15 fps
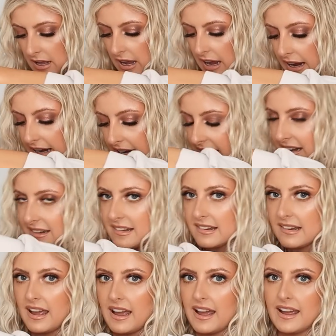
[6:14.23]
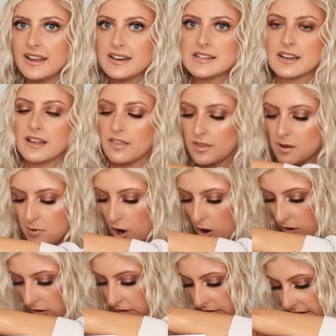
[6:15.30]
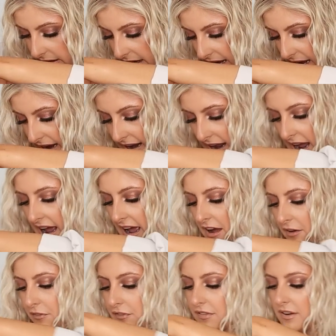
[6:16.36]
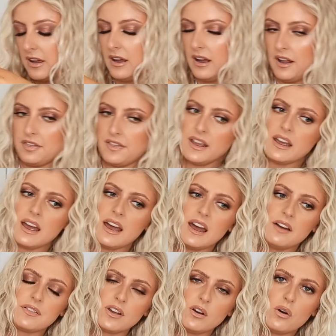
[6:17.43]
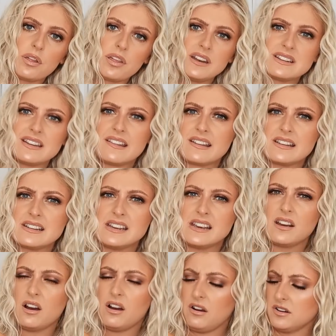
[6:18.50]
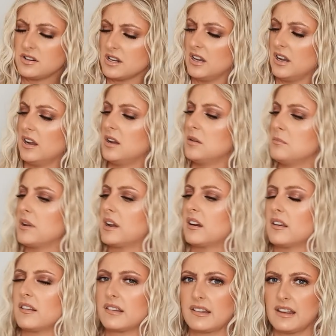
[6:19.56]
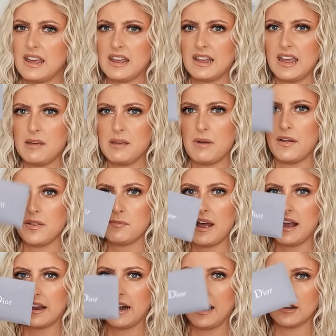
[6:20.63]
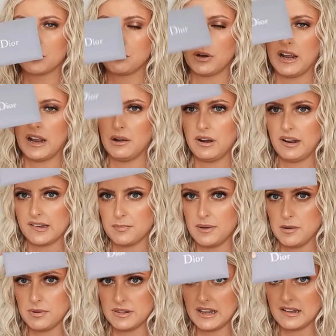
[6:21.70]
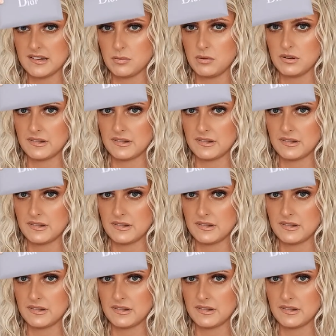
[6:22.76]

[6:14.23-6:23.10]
And inside the box, I have, I think I have the authenticity card because it came out the bag and I had to pull out last minute, but that's